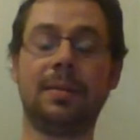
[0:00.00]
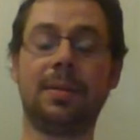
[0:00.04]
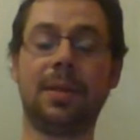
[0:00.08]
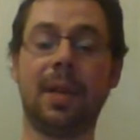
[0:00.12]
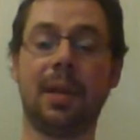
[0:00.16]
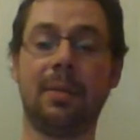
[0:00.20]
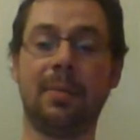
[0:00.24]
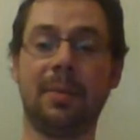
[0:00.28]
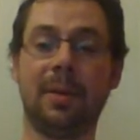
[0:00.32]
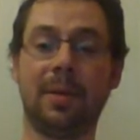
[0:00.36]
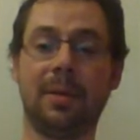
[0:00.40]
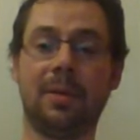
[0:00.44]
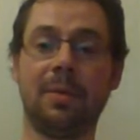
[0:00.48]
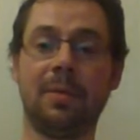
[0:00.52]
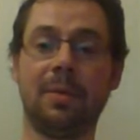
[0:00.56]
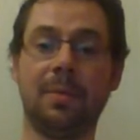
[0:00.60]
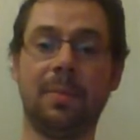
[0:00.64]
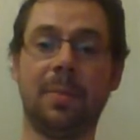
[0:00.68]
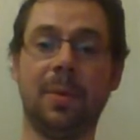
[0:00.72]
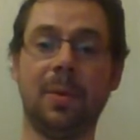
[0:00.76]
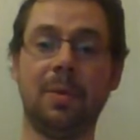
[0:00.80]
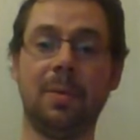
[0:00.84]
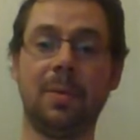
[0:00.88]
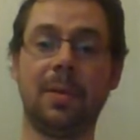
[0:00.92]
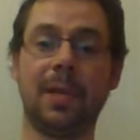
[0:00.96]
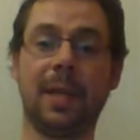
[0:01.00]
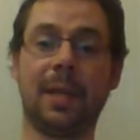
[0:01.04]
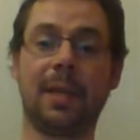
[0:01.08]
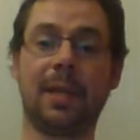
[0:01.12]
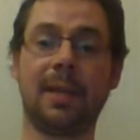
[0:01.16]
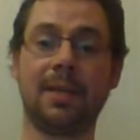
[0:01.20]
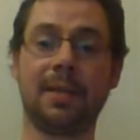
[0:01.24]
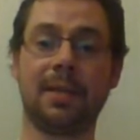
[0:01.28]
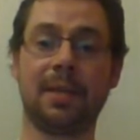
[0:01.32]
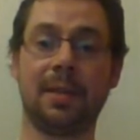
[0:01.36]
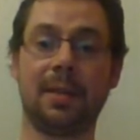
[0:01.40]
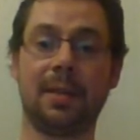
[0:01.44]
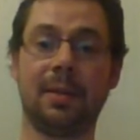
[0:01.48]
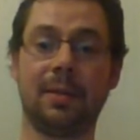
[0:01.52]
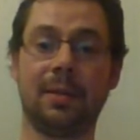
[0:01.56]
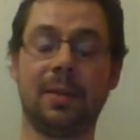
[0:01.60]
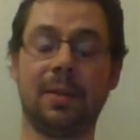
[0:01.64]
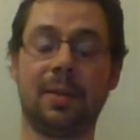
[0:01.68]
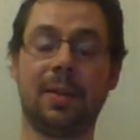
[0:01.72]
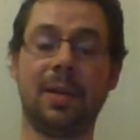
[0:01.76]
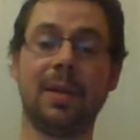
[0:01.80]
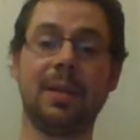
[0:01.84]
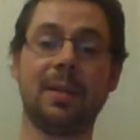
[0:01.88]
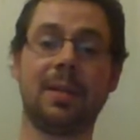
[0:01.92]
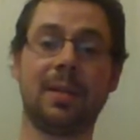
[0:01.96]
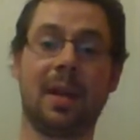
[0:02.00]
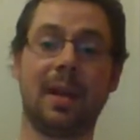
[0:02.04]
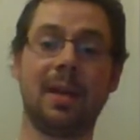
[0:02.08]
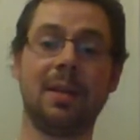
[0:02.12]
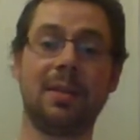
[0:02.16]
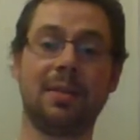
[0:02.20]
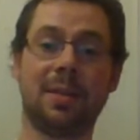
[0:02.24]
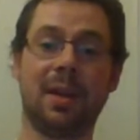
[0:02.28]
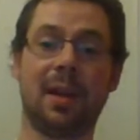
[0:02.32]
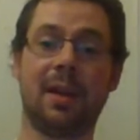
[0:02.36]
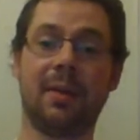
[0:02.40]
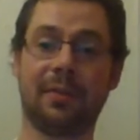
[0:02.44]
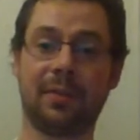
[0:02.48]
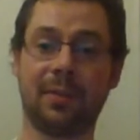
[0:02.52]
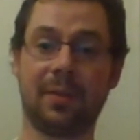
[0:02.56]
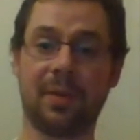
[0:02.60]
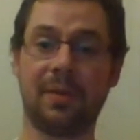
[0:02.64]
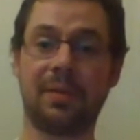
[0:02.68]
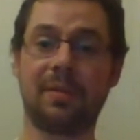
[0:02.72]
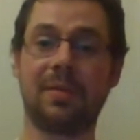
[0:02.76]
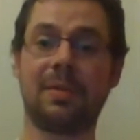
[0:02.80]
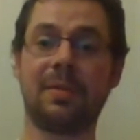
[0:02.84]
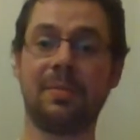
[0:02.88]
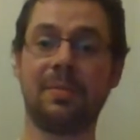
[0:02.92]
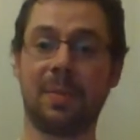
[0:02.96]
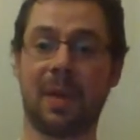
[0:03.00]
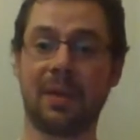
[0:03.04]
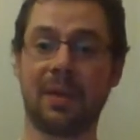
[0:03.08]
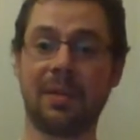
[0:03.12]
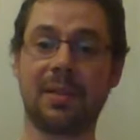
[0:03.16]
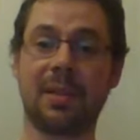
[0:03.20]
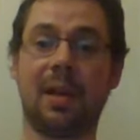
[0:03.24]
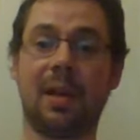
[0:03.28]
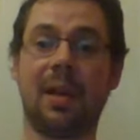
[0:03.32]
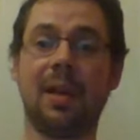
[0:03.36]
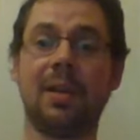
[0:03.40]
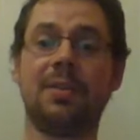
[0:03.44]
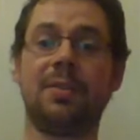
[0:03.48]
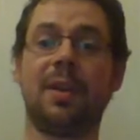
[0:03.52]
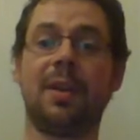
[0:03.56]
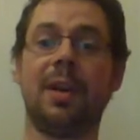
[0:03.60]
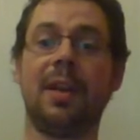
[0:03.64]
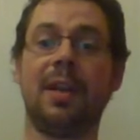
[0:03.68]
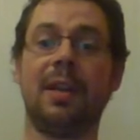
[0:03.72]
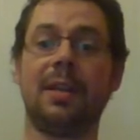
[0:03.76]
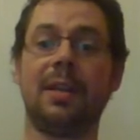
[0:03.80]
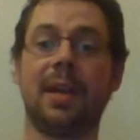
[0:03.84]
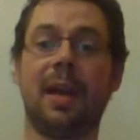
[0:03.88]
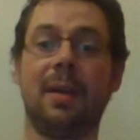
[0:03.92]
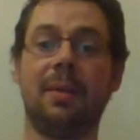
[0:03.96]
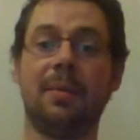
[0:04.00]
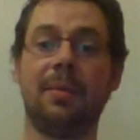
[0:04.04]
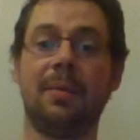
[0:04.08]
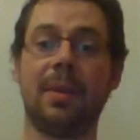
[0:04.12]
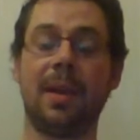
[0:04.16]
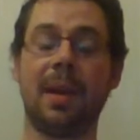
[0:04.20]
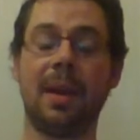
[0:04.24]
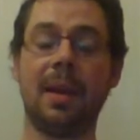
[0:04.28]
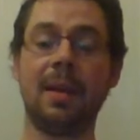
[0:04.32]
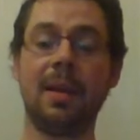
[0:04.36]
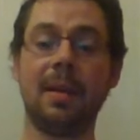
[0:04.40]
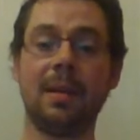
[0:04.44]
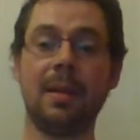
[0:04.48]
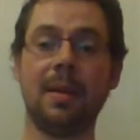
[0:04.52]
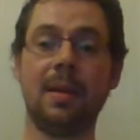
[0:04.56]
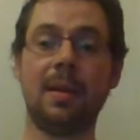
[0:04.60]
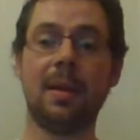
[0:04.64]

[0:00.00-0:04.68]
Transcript: gentleman called Paul Dickinson got in touch after I started training down there.